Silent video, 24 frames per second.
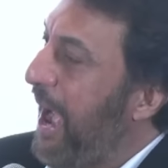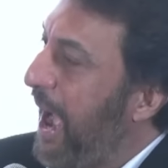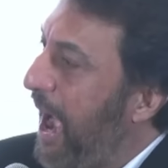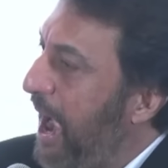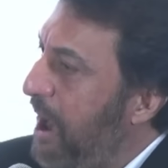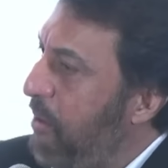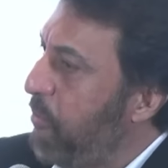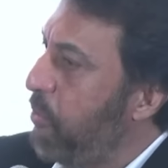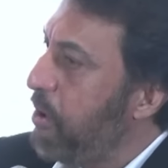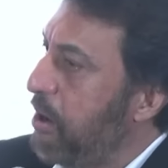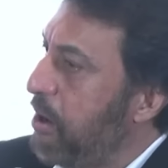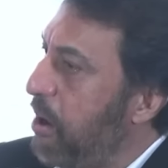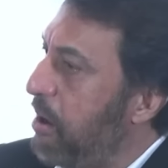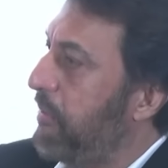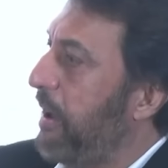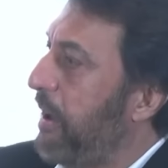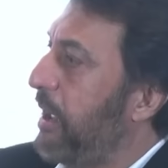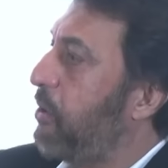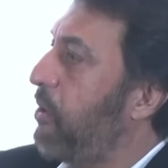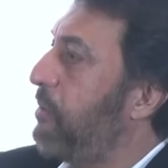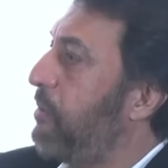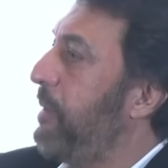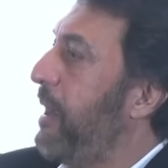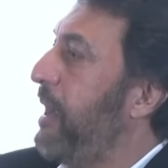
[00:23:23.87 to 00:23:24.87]
I would not
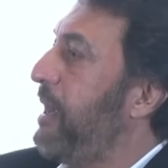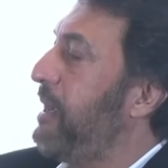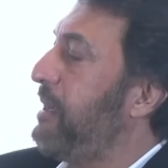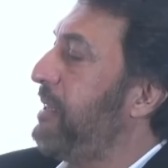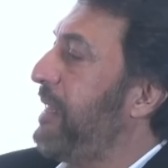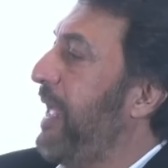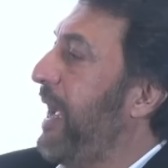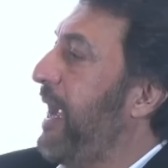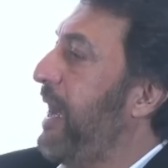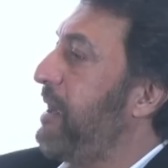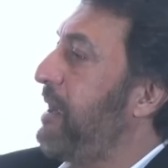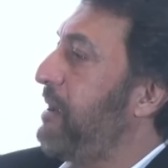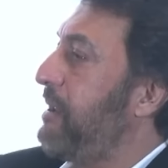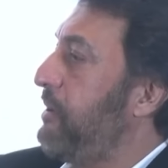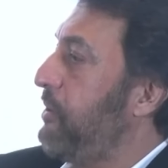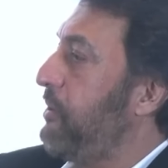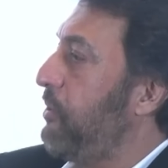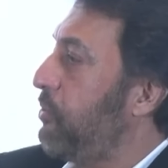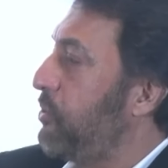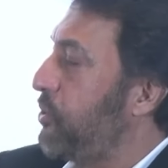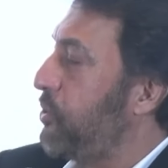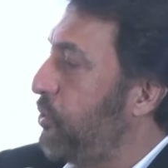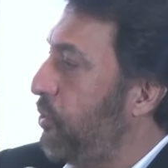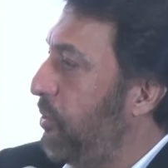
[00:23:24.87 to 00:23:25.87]
recommend that
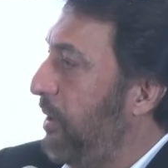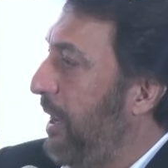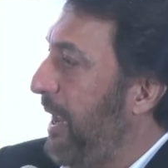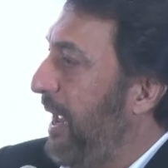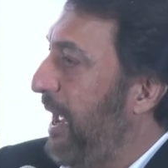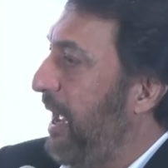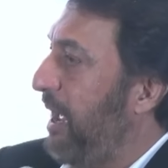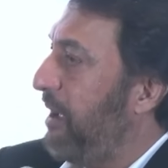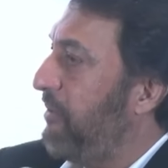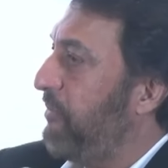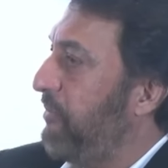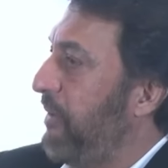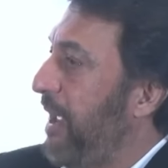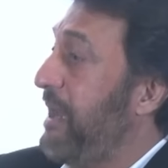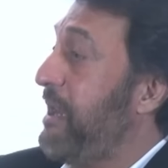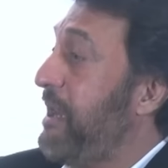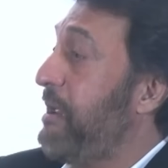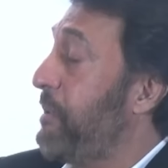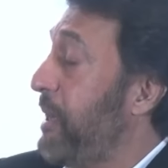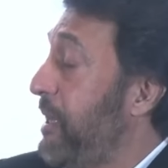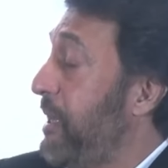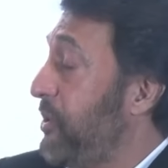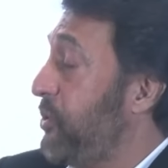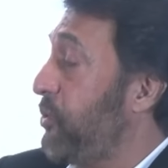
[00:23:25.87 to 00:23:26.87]
you should have,
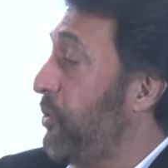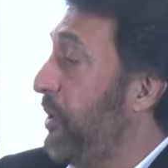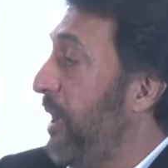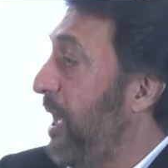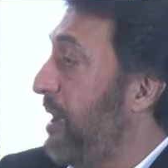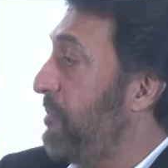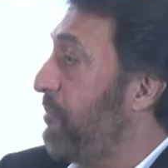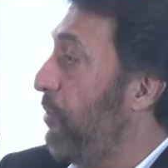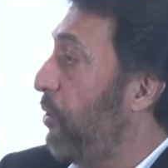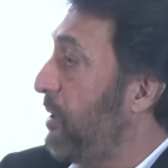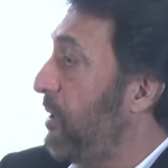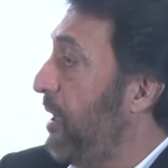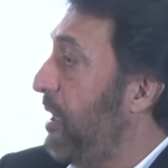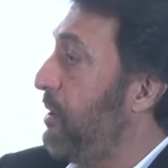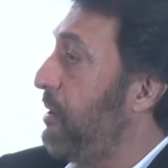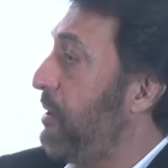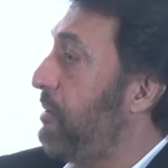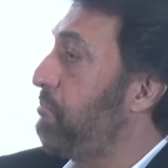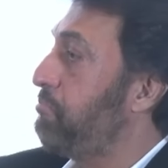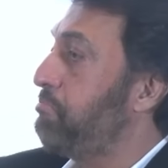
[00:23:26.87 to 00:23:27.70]
anybody should have more than,